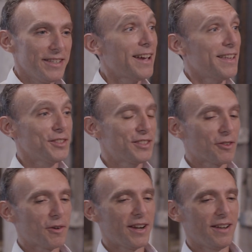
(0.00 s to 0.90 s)
Yeah, that's
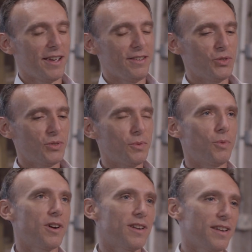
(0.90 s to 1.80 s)
exactly right. I used to
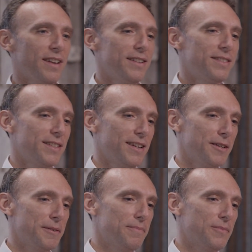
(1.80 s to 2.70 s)
work at
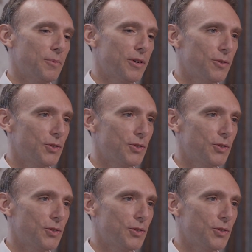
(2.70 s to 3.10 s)
one of